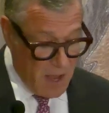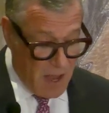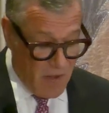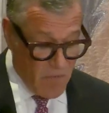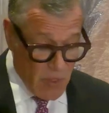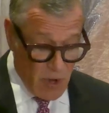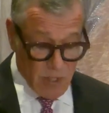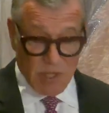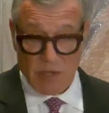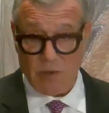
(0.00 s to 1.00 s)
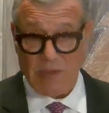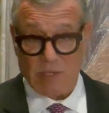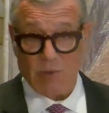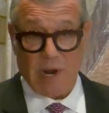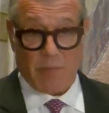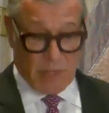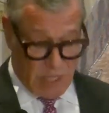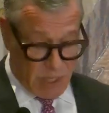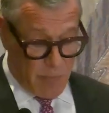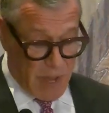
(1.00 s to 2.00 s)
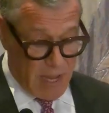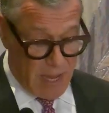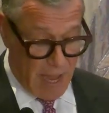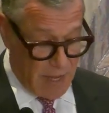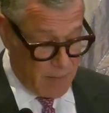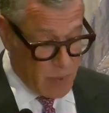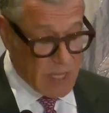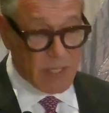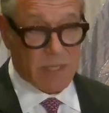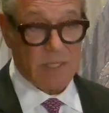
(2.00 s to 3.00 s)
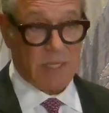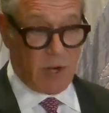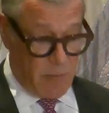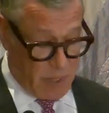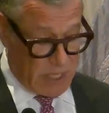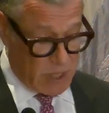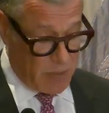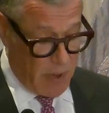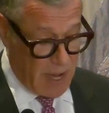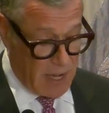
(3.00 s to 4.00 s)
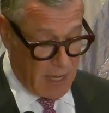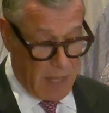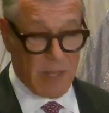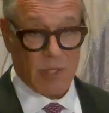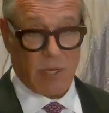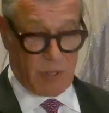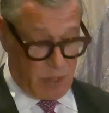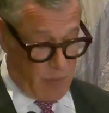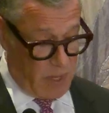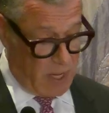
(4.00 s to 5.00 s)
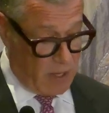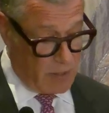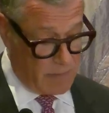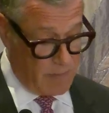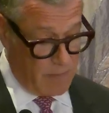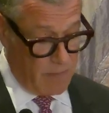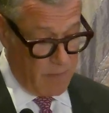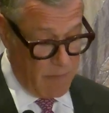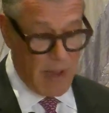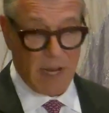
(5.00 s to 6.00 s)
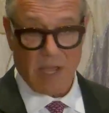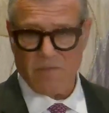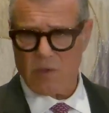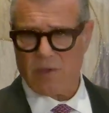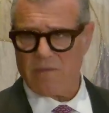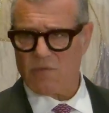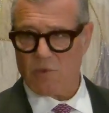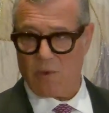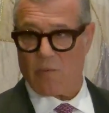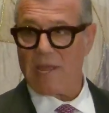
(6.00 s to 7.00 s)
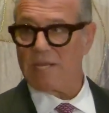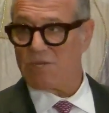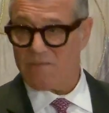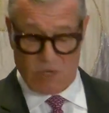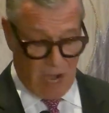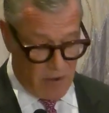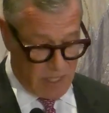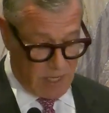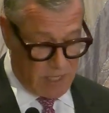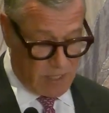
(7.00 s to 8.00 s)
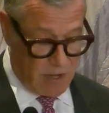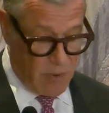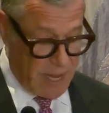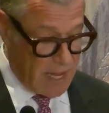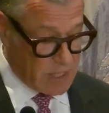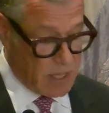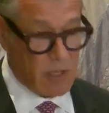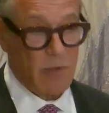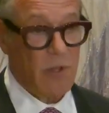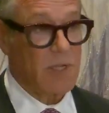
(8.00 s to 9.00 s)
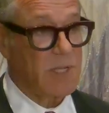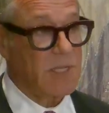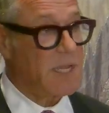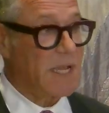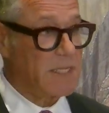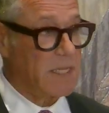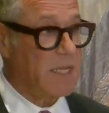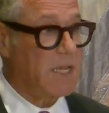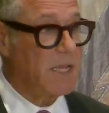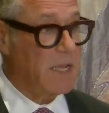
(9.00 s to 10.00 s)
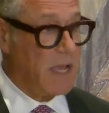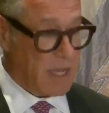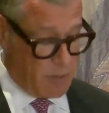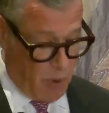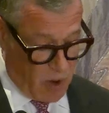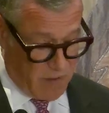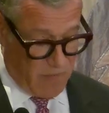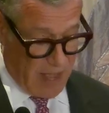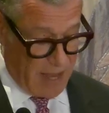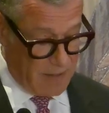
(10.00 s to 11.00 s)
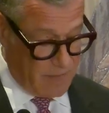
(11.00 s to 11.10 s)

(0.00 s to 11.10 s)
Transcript: For those of you that do not participate yet, please consider participating in this year's appeal. Many of you give to a range of charities, and we ask that you look to TST as part of that.